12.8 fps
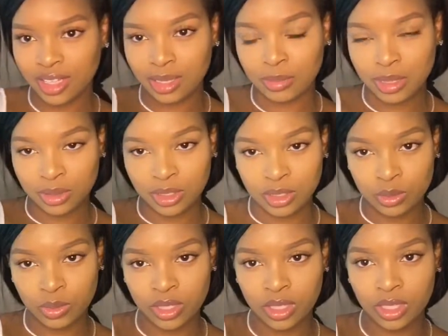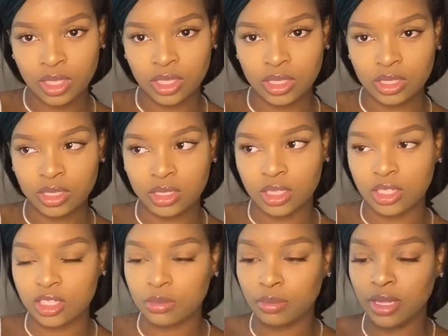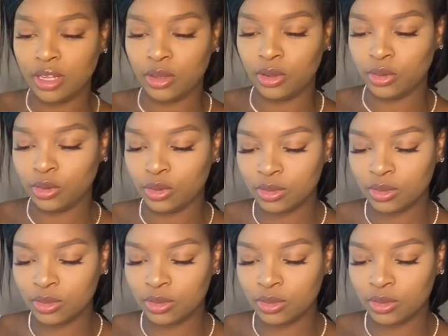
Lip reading: about this wig is the smell.